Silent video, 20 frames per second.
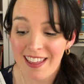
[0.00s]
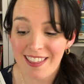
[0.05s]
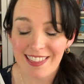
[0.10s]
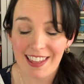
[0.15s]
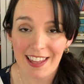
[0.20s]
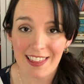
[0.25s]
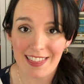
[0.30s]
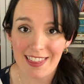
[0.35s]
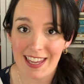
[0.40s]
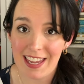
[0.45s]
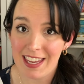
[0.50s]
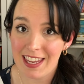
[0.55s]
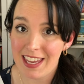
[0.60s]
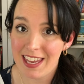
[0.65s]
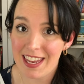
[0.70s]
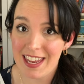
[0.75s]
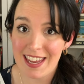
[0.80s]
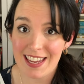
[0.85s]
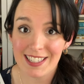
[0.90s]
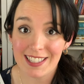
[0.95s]
They think
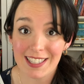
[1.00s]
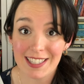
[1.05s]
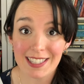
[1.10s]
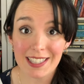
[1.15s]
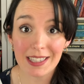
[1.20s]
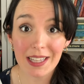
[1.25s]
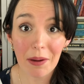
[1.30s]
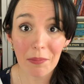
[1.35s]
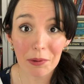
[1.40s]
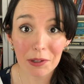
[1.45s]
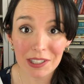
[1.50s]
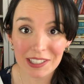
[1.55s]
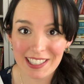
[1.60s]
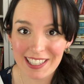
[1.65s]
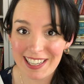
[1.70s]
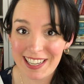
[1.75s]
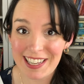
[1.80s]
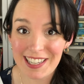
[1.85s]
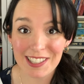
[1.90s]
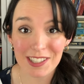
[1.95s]
he is a
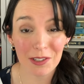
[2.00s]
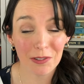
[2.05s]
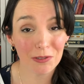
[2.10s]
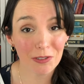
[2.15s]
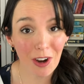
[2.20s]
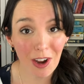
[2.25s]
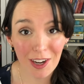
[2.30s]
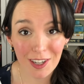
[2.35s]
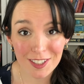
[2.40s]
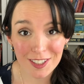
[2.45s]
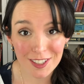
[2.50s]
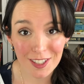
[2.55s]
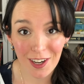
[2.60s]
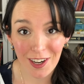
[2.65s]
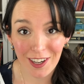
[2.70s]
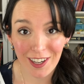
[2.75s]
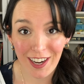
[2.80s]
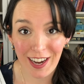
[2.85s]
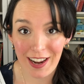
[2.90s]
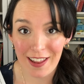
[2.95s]
celebrity, he is a rock
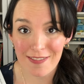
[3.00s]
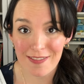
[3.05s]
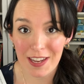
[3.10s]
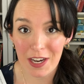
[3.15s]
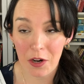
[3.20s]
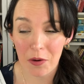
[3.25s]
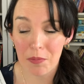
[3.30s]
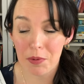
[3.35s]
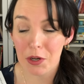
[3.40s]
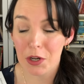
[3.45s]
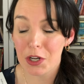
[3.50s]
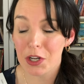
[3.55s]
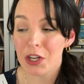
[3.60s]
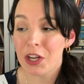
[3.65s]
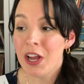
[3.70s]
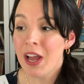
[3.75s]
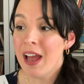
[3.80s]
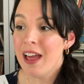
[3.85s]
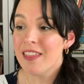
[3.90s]
star in their book.